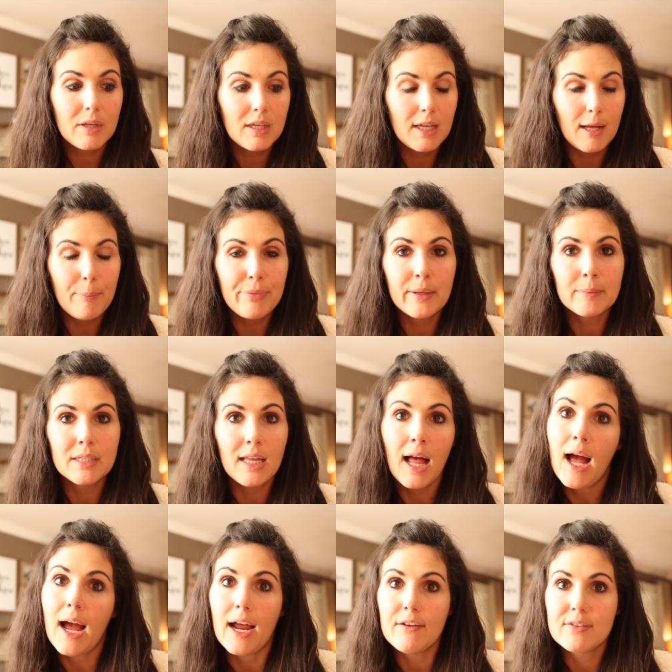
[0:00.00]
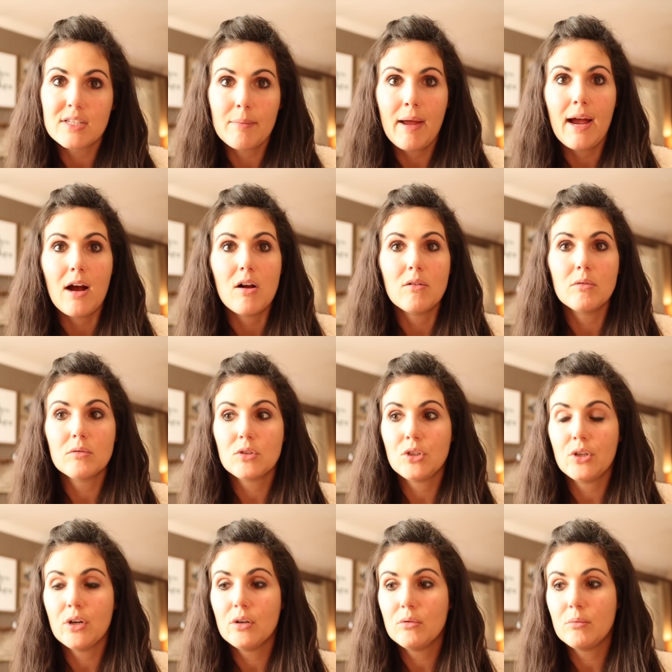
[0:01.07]
Keep them alive somehow,
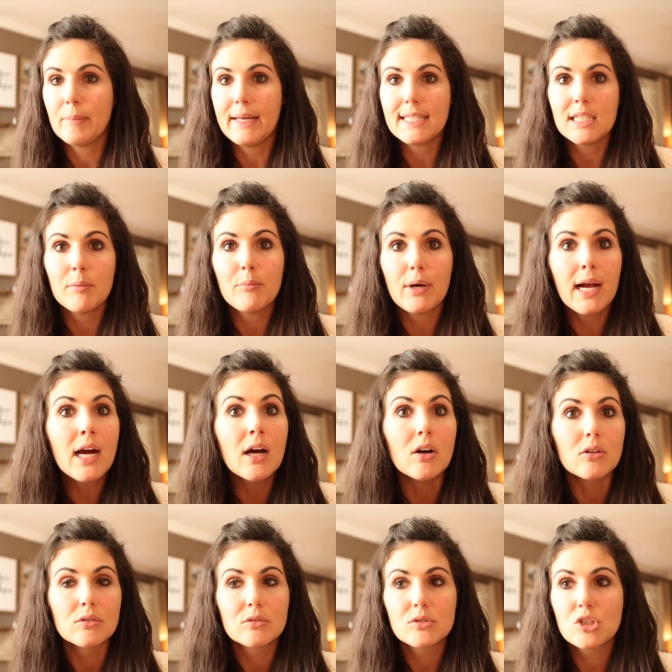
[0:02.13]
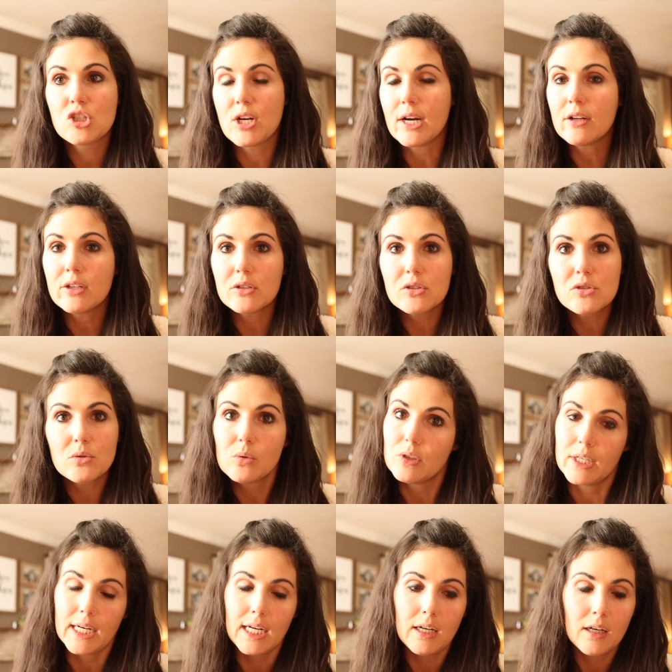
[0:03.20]
make them proud. Share their
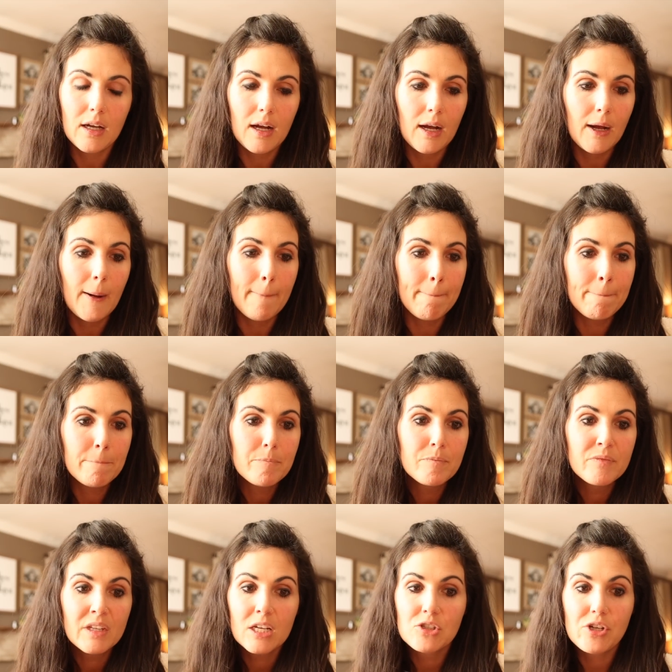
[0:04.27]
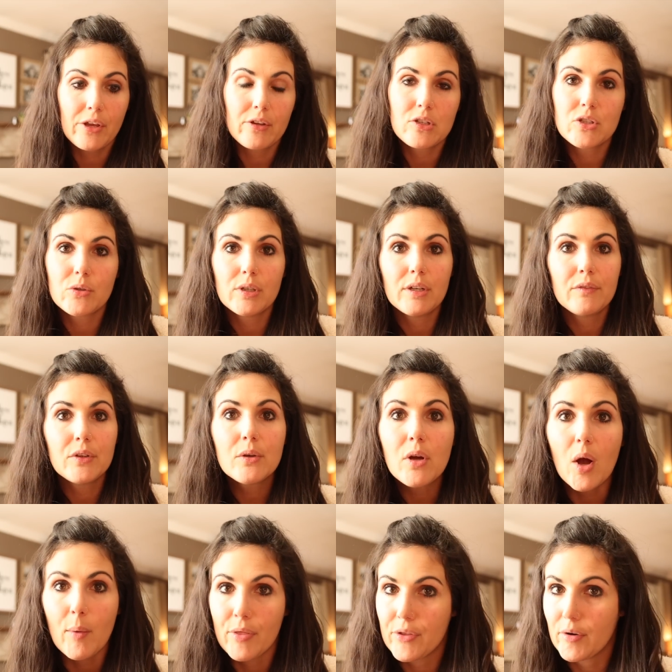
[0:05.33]
story. Share the story of you
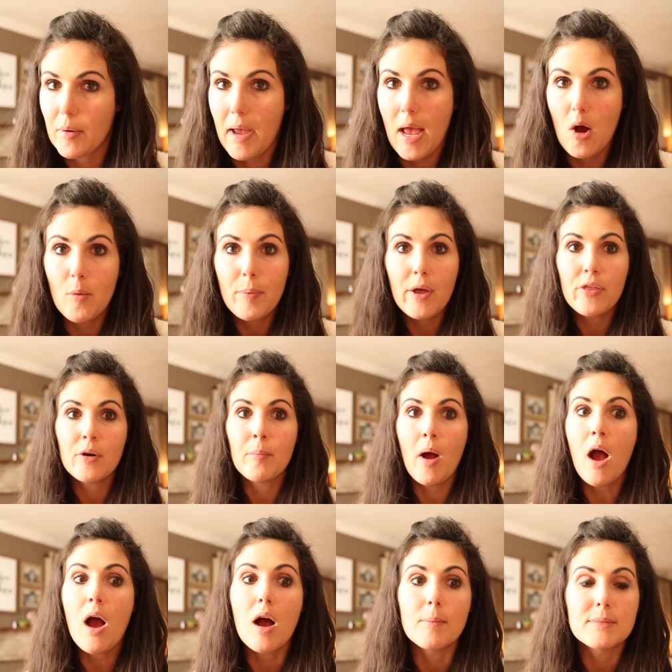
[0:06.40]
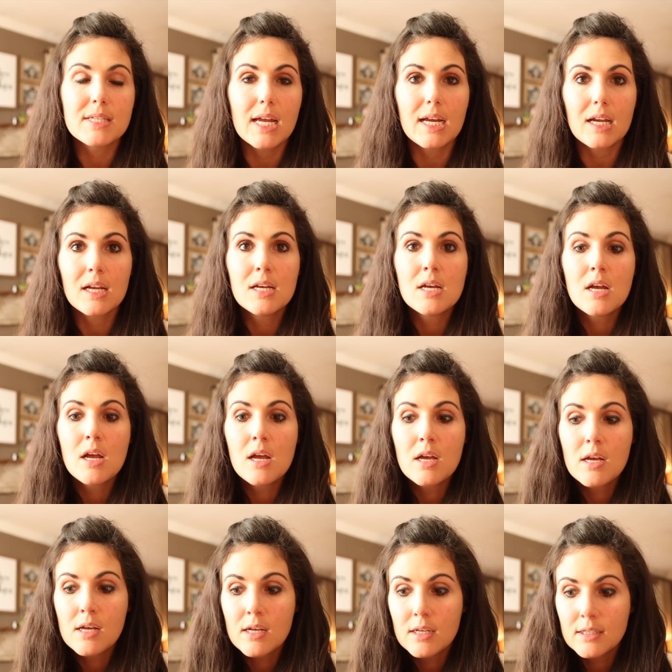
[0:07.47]
going through it. Help other moms.
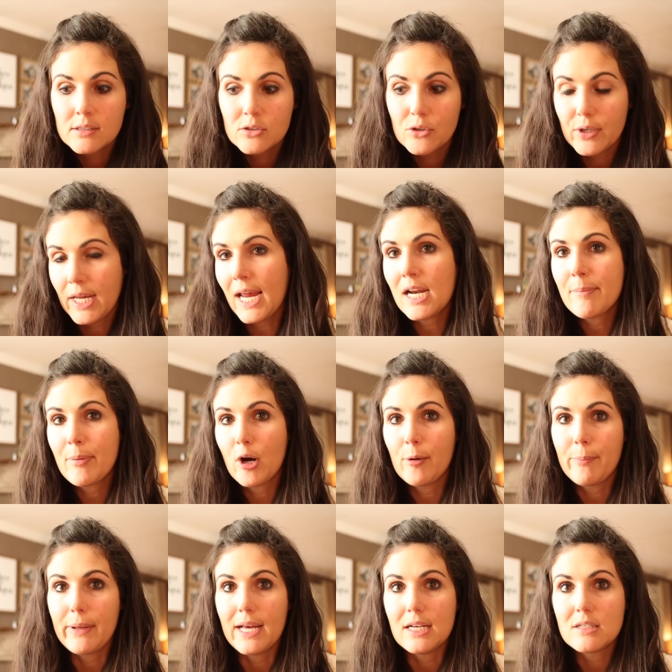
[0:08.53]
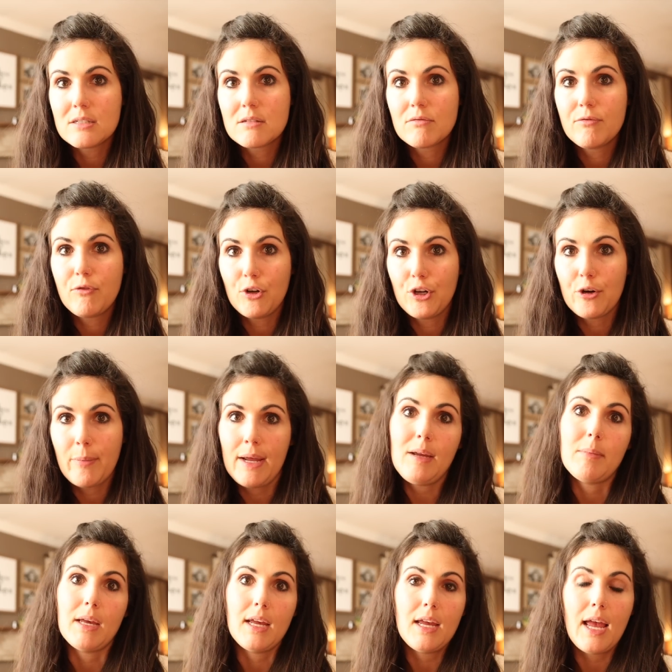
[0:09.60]
Create a purpose for your
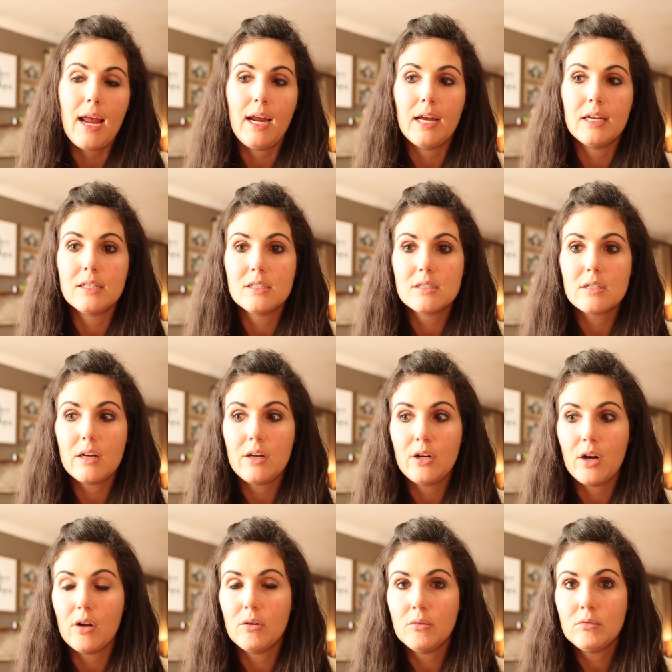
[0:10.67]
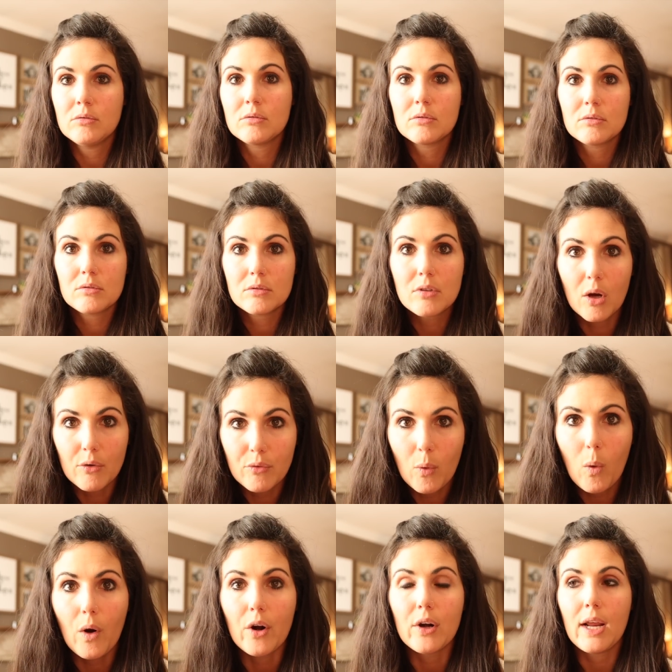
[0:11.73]
baby and, go
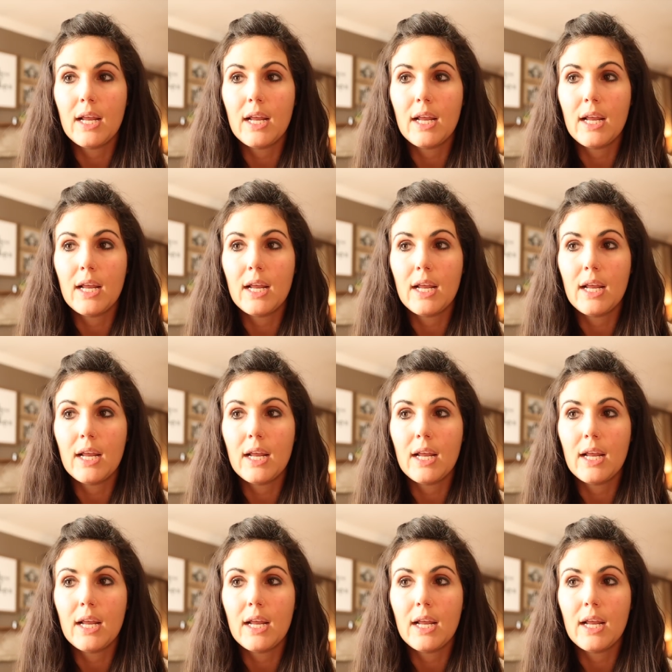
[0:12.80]
forward.